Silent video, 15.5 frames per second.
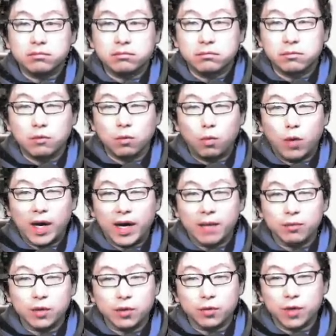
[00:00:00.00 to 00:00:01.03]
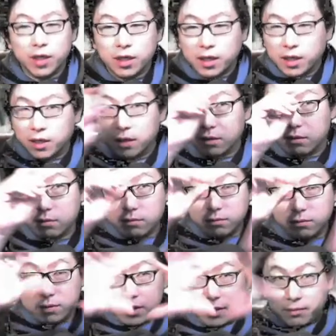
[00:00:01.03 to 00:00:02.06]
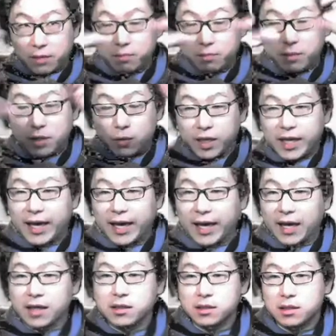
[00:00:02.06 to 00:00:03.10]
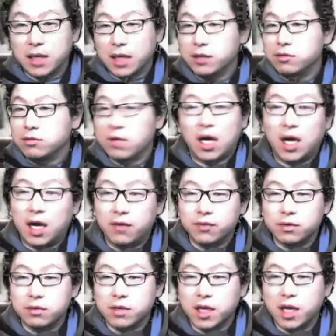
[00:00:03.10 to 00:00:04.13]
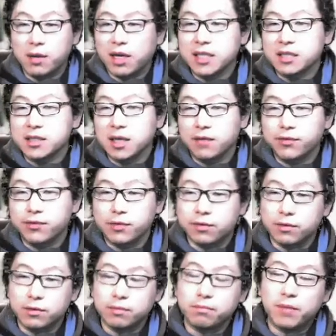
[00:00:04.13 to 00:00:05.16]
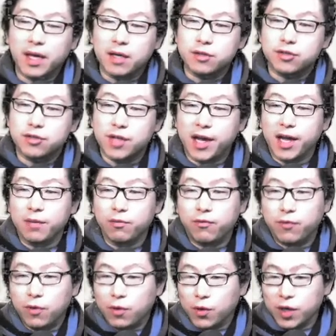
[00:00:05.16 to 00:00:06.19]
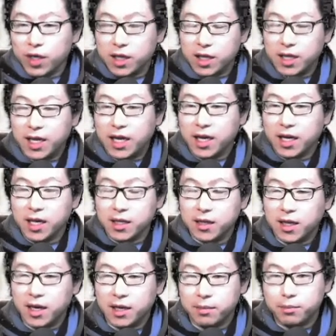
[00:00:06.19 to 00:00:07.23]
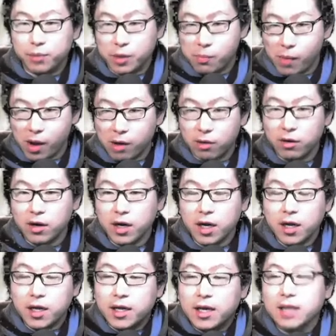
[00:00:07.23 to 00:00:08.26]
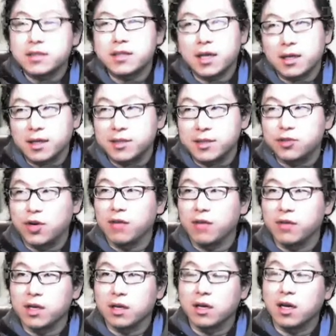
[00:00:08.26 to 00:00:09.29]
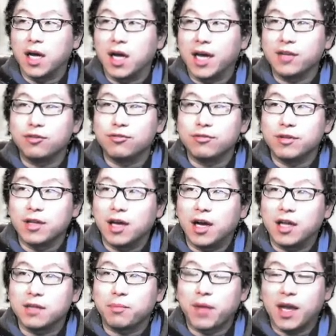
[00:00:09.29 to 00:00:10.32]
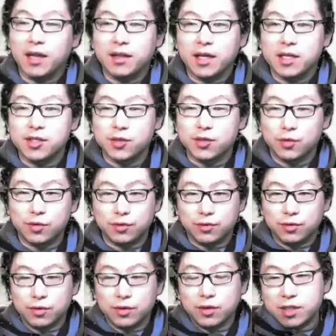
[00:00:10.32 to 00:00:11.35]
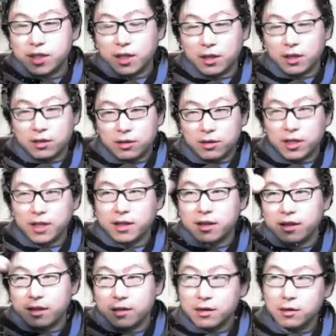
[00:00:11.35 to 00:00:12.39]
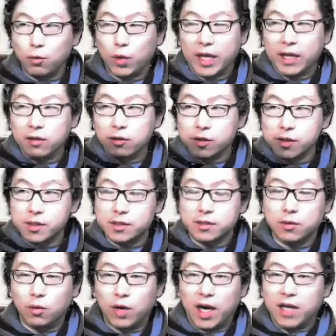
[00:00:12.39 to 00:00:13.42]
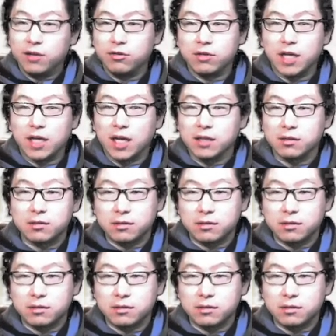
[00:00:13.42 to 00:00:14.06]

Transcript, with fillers: what I'm doing, like in between the hands. I do not have to look at it. I just have to make sure that I'm following the line that I prepare. It's like driving. I do not pay attention to steer the wheels, or I do not